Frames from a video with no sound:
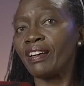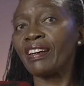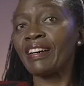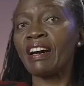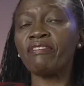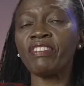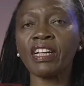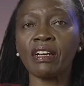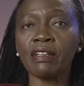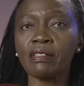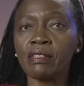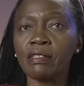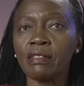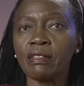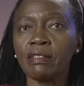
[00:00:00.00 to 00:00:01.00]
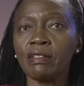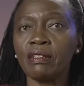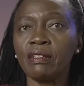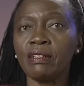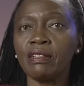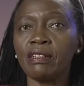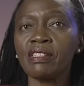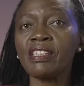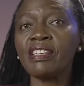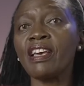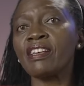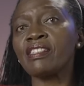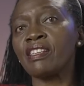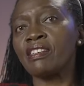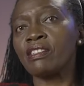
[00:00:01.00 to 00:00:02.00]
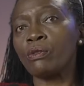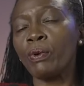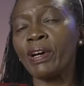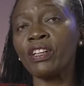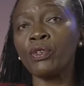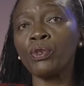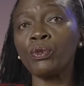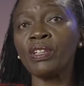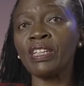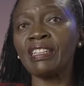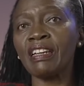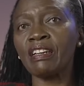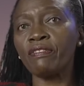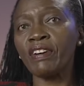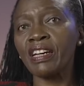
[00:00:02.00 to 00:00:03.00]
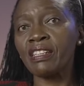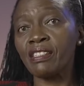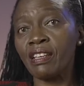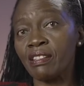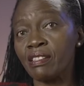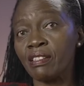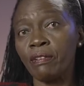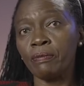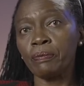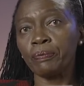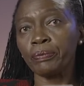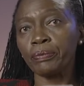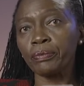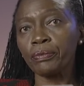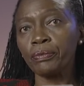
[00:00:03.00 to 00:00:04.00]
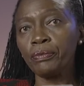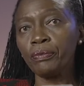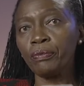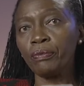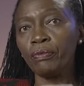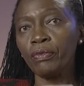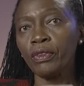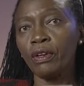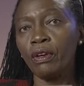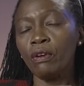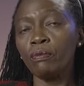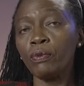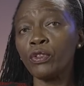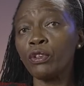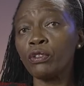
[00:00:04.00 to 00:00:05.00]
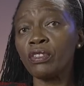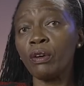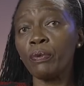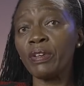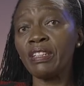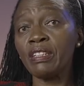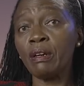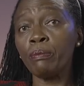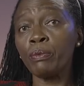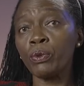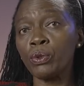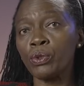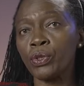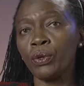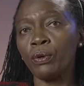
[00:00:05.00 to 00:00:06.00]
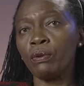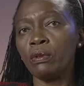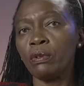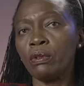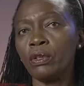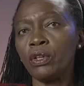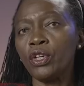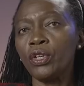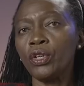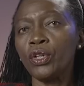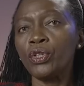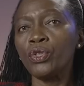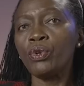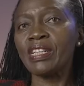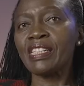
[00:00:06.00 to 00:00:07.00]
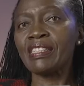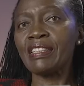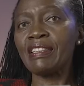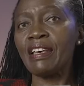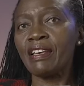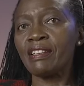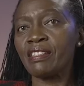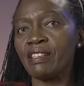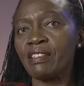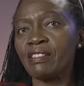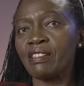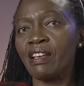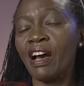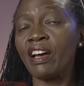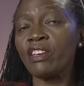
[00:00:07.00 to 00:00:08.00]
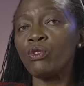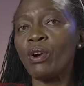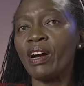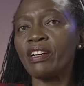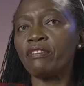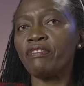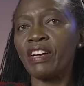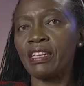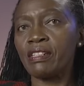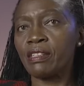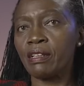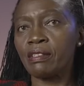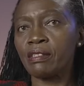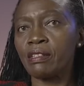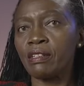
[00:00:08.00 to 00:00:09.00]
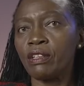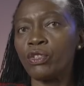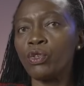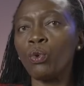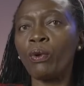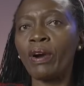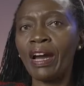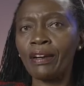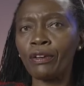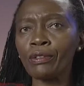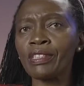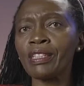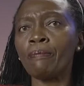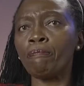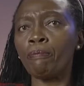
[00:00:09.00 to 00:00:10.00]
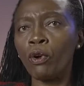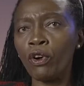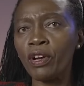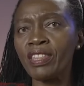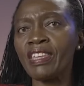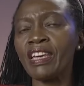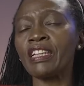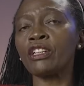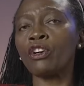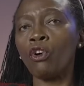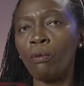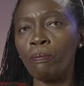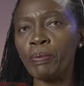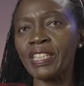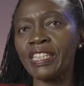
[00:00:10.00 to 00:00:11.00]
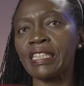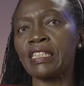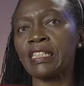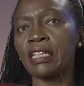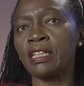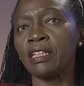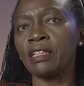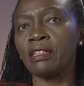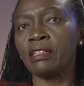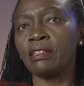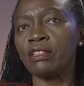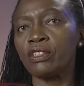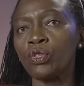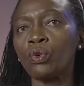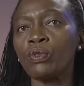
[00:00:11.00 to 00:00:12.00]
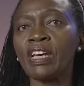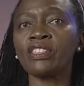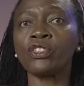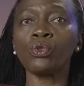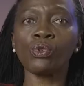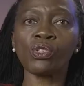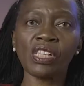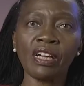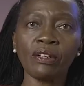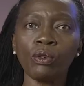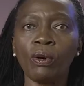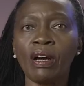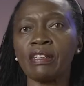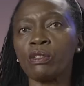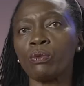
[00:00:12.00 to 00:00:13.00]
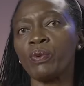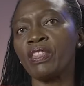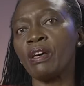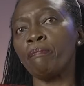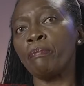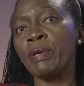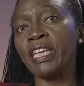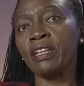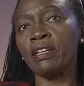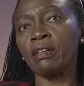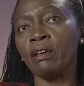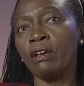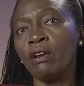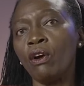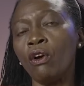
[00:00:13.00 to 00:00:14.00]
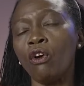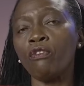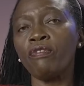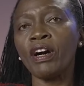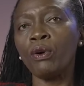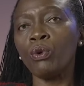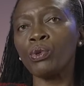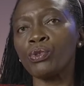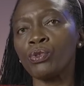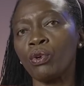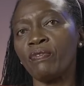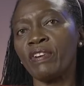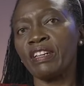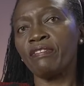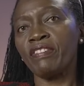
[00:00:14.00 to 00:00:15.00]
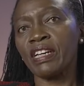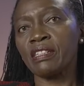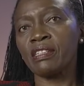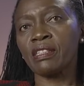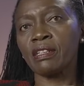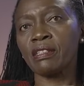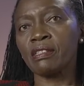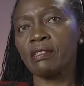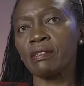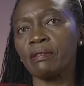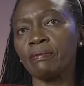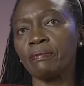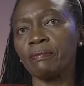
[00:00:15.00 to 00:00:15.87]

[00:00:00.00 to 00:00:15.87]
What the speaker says: Governors, CSs, why do you need advisors? For Dr. William Ruto, your CSs are your advisors. You cannot employ the incompetent so that you saddle us with a bill of a host of advisors.